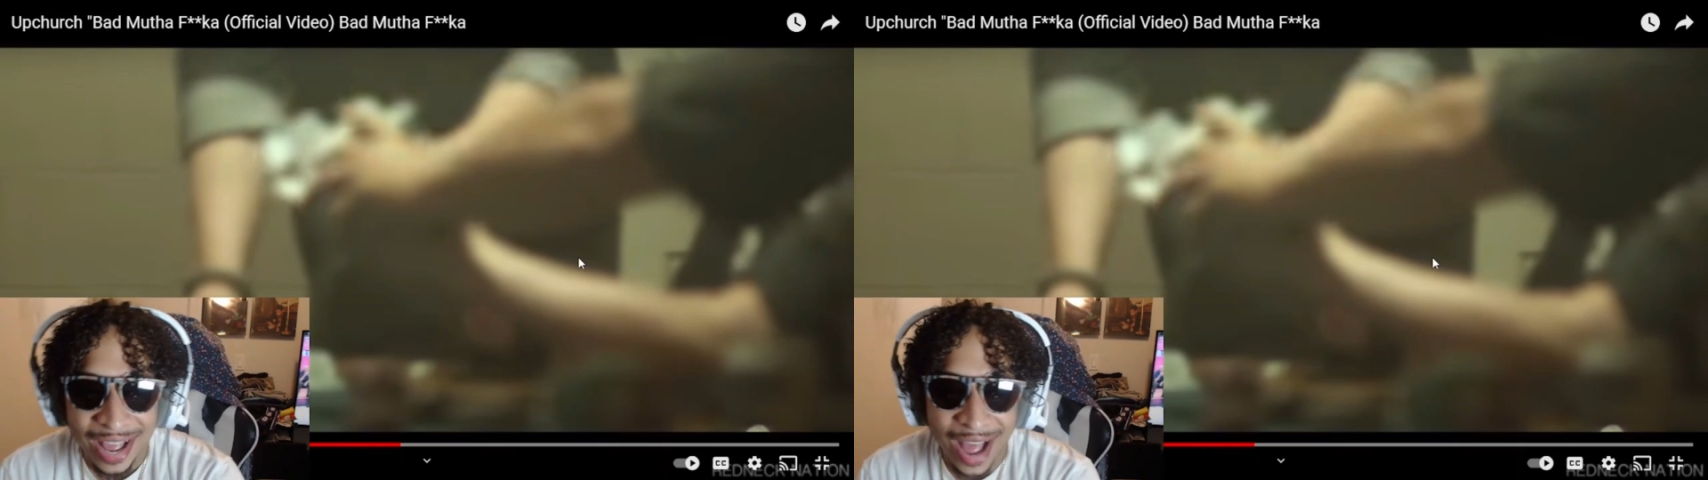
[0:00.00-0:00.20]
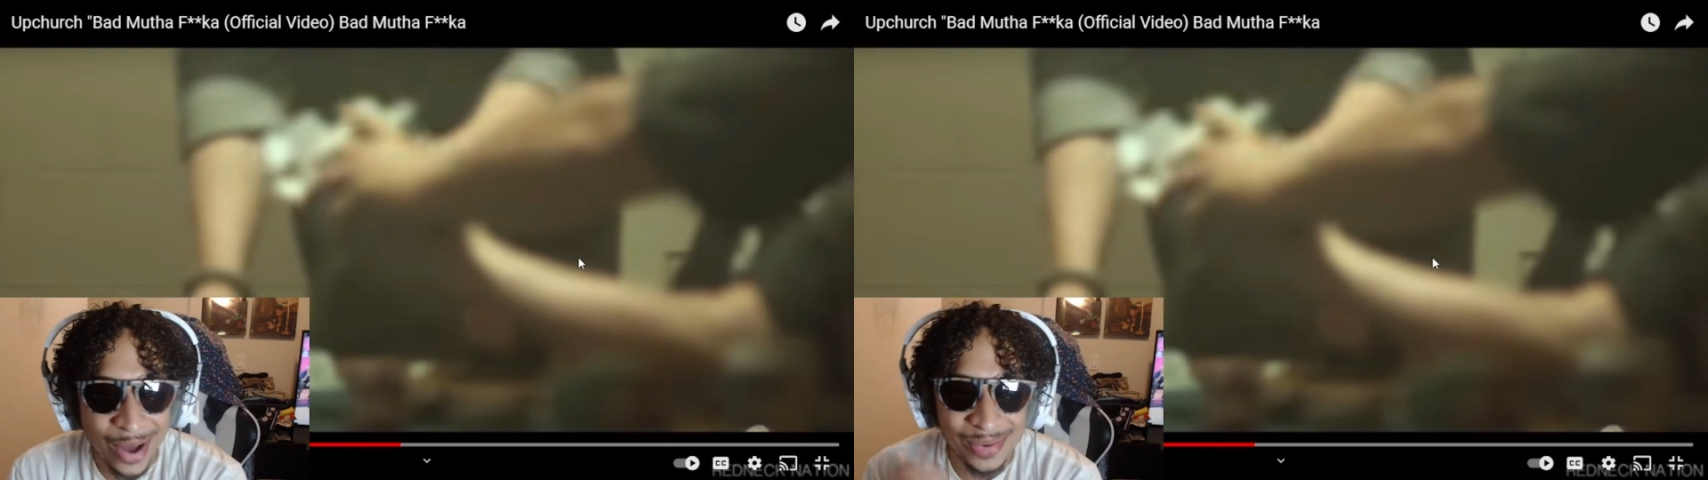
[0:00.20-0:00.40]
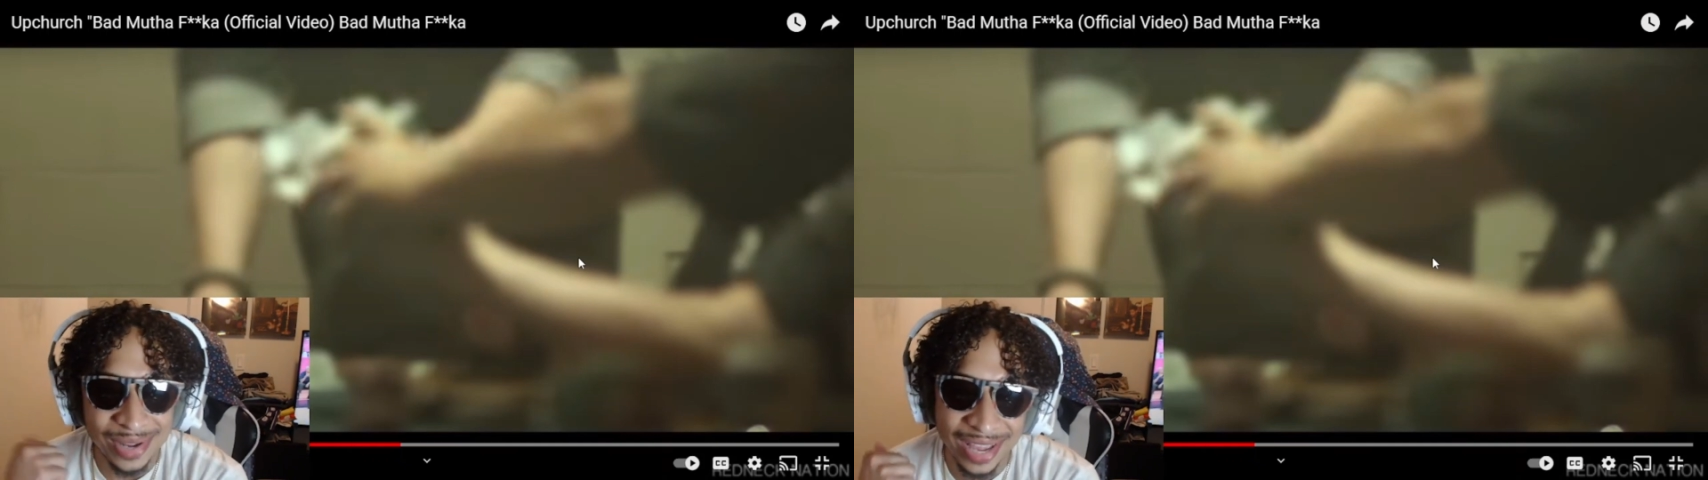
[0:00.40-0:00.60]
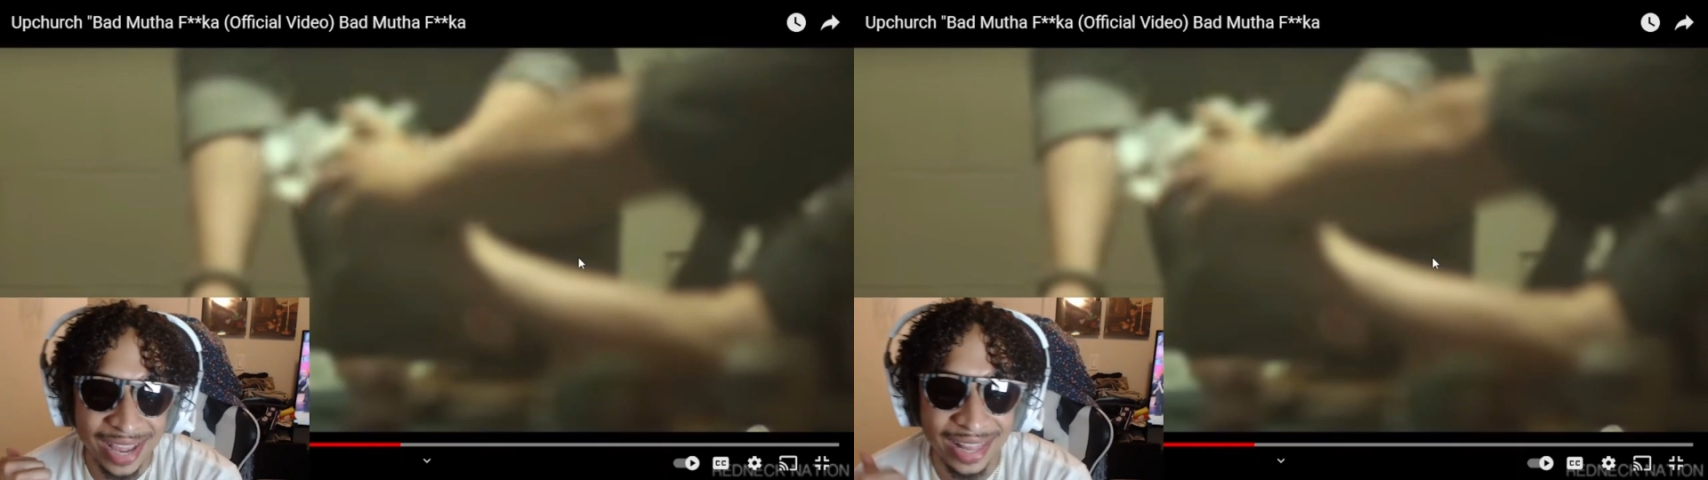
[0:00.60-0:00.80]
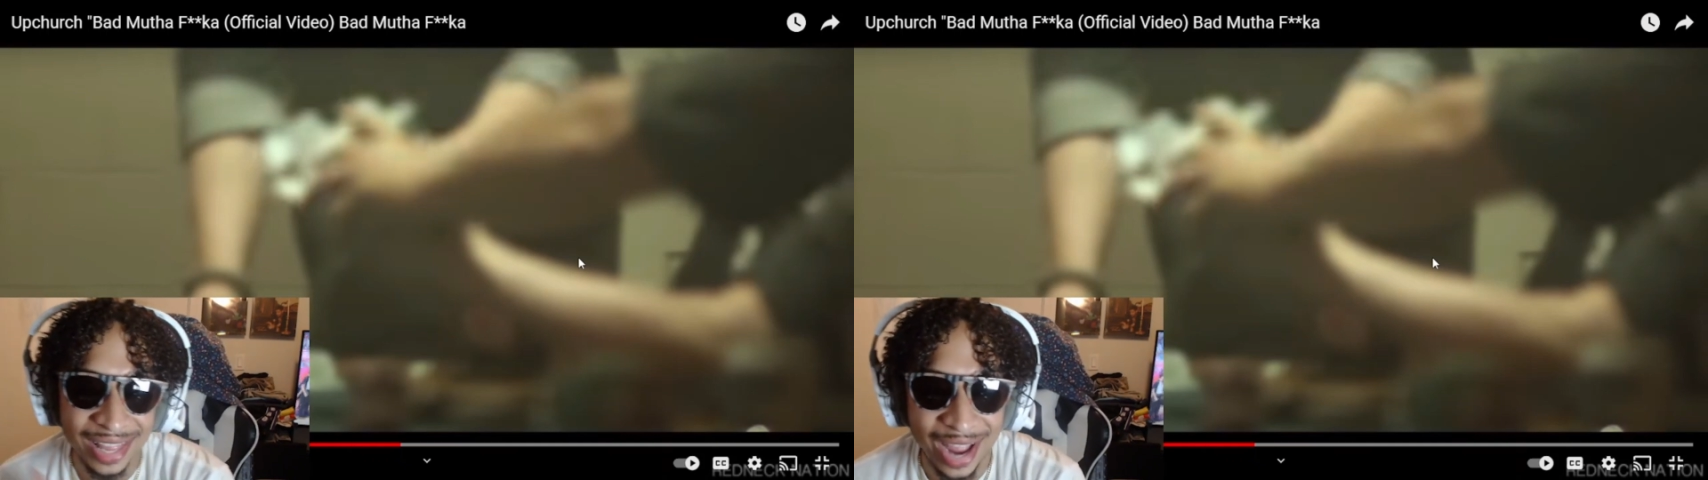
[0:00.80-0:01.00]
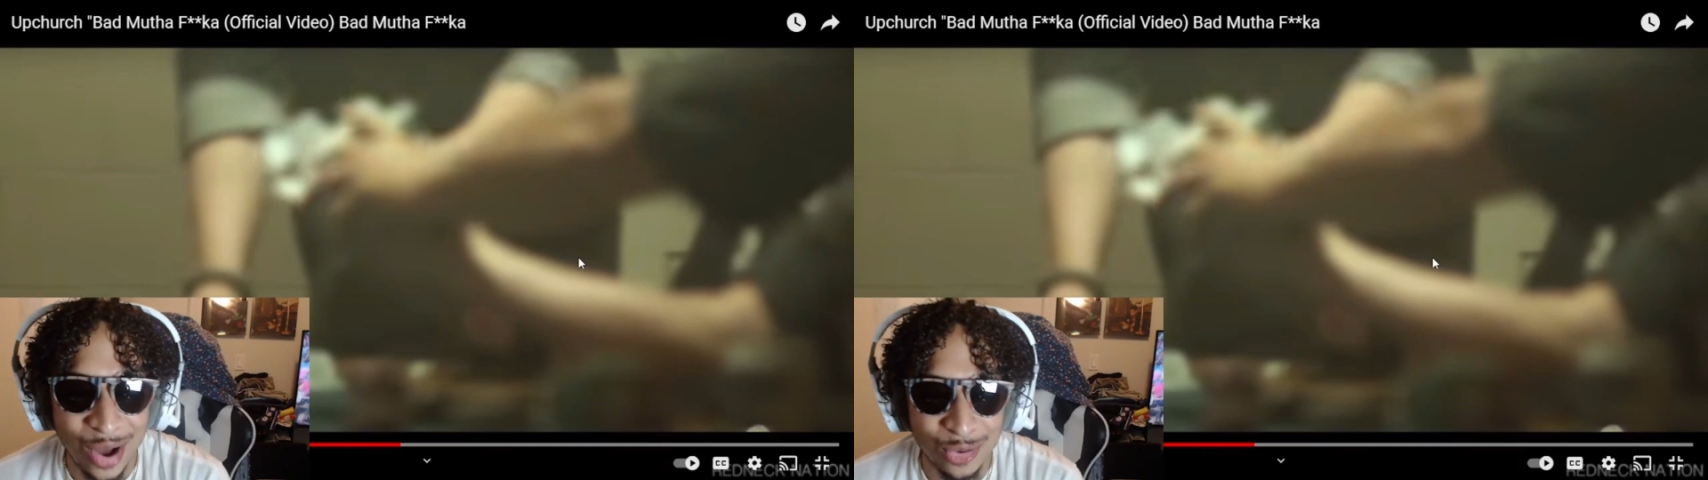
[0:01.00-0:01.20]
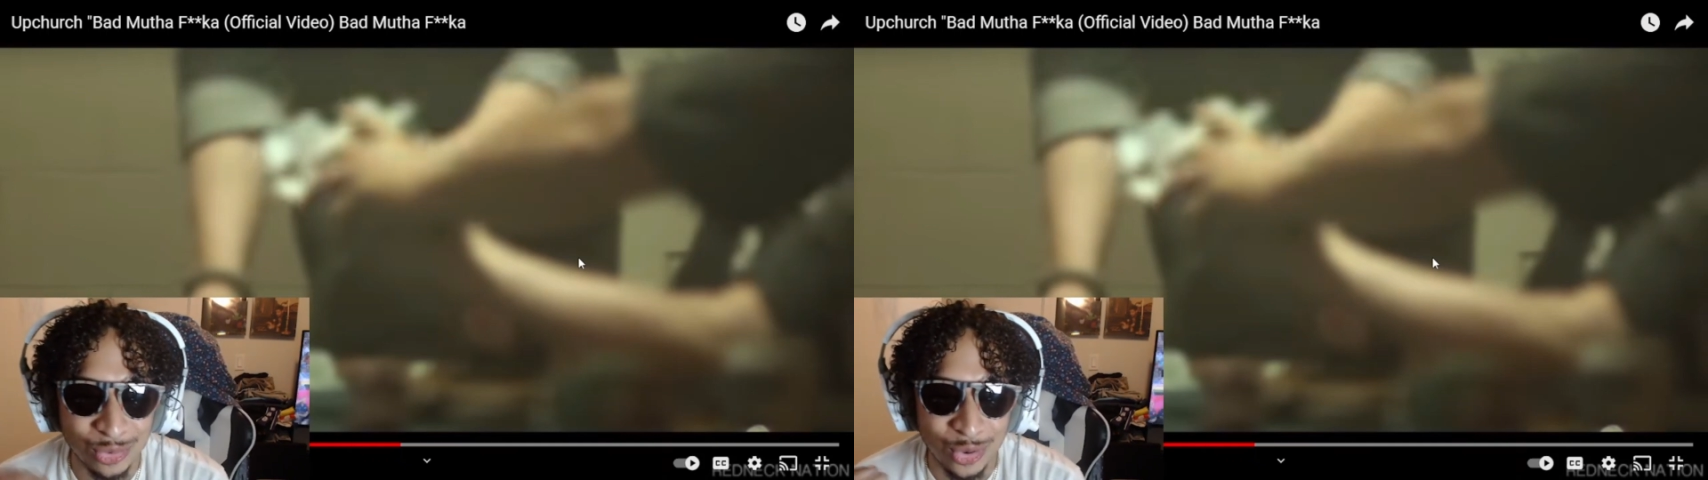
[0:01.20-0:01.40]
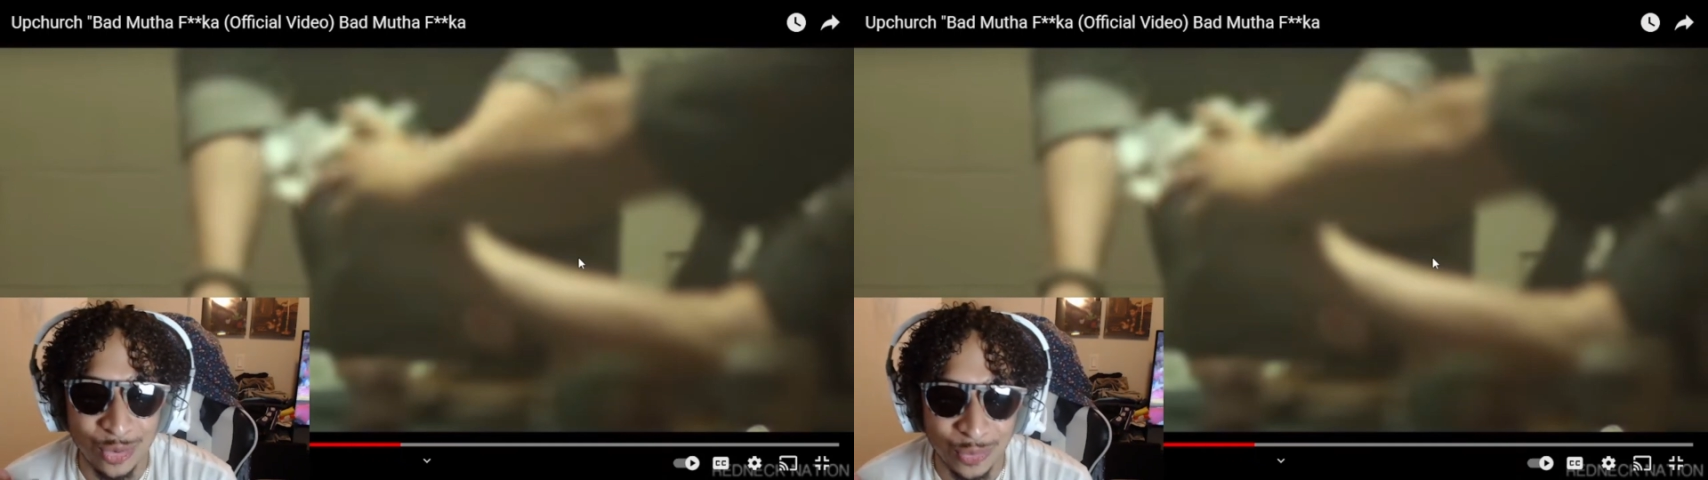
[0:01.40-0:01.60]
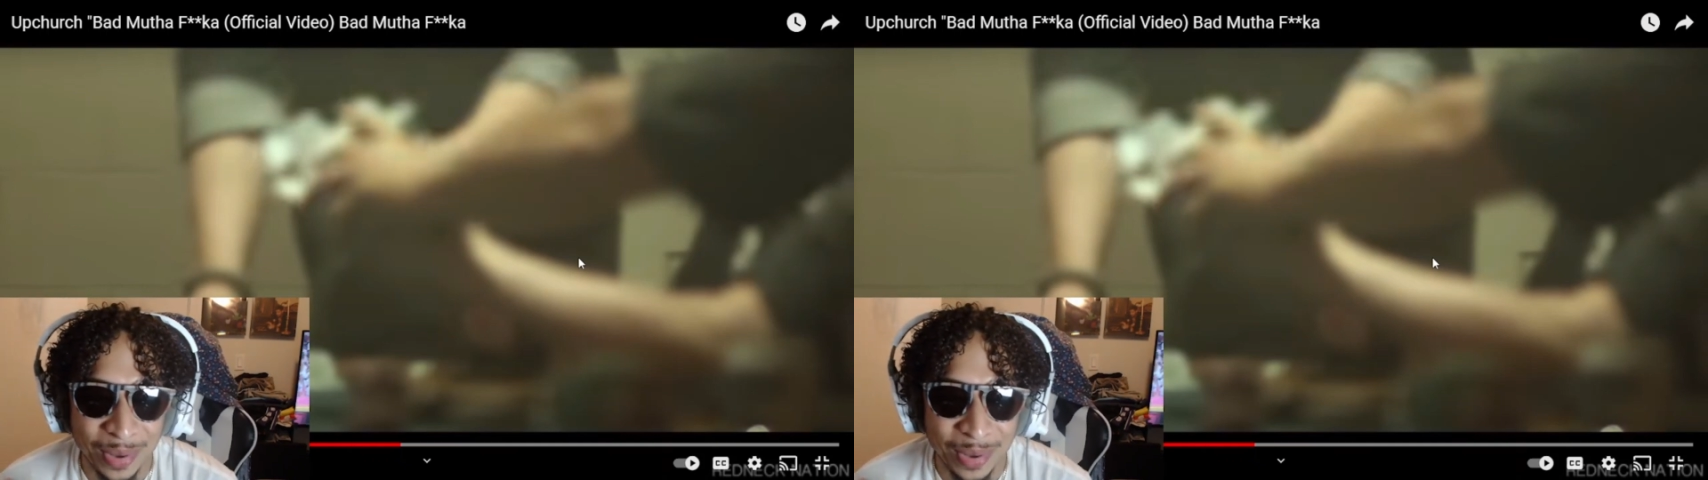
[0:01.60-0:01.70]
Out here, like out north,